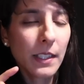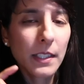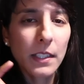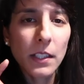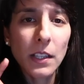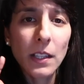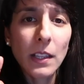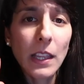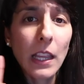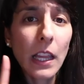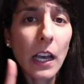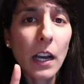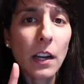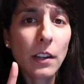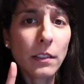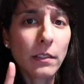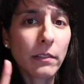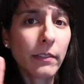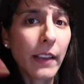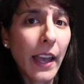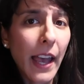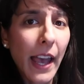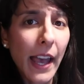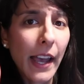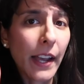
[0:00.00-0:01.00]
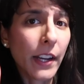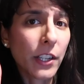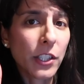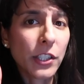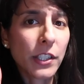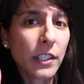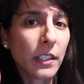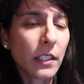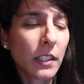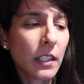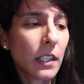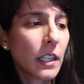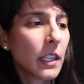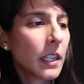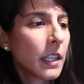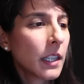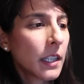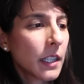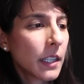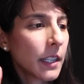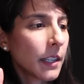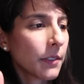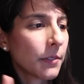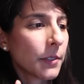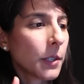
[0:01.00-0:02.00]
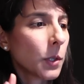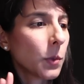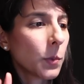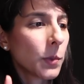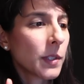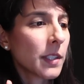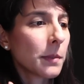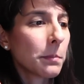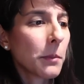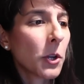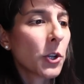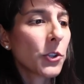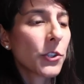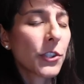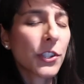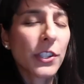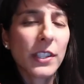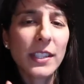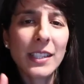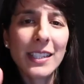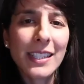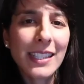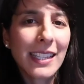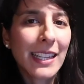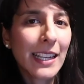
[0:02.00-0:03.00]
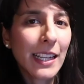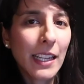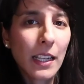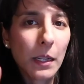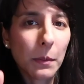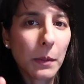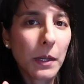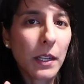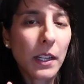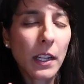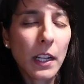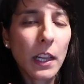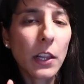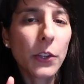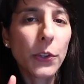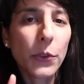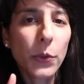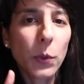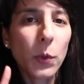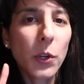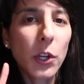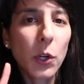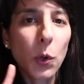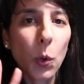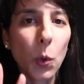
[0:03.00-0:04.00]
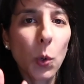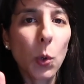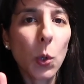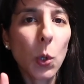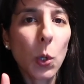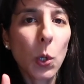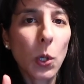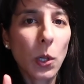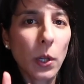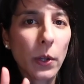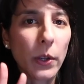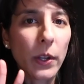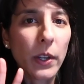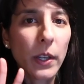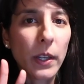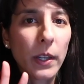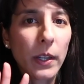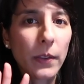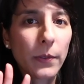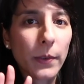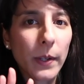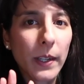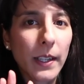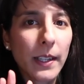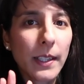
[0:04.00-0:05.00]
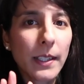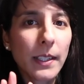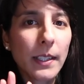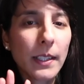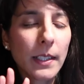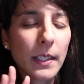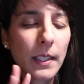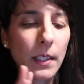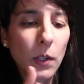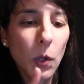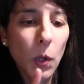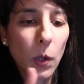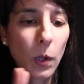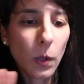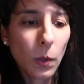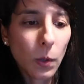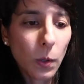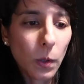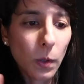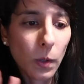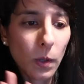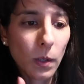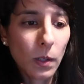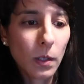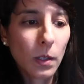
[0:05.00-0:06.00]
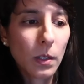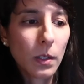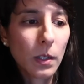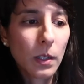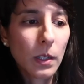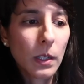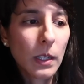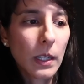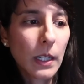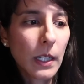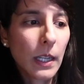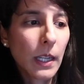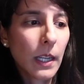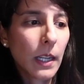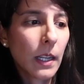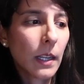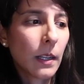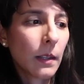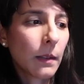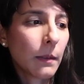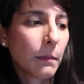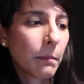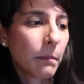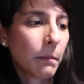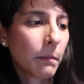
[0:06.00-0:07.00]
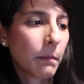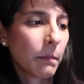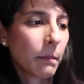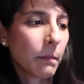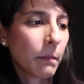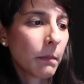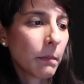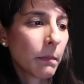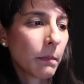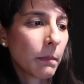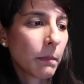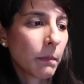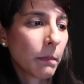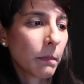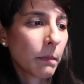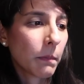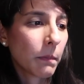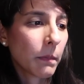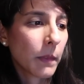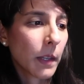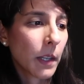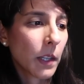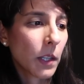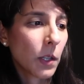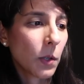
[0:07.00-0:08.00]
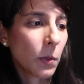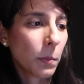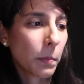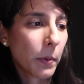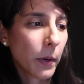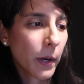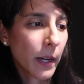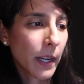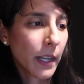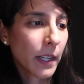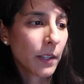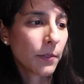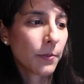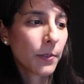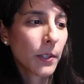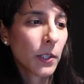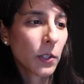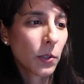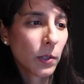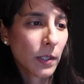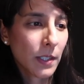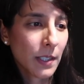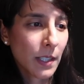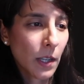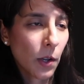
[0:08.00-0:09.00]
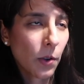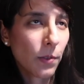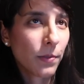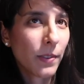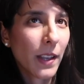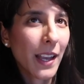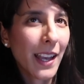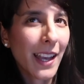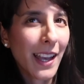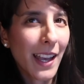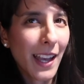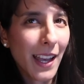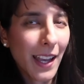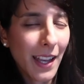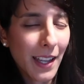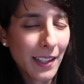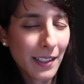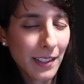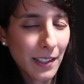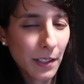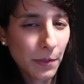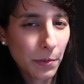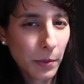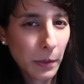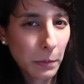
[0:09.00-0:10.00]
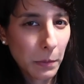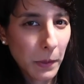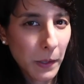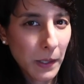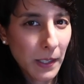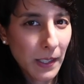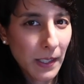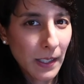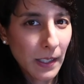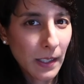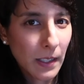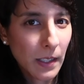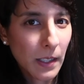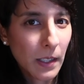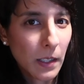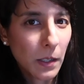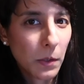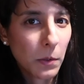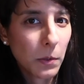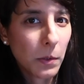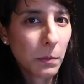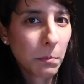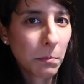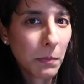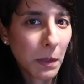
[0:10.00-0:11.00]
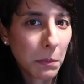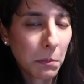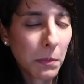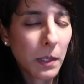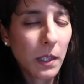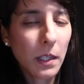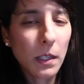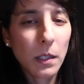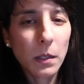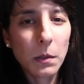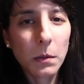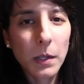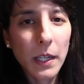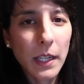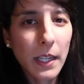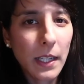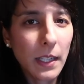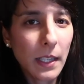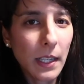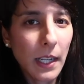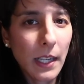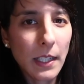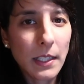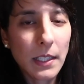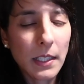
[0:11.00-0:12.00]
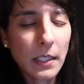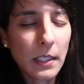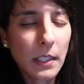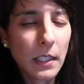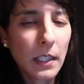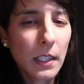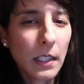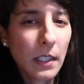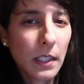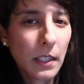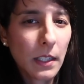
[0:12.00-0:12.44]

So love, action. Now for you it was emotions, and I'm going to include the word all, right? All. Um, that you pray for yourself and everybody. Remember that you are connected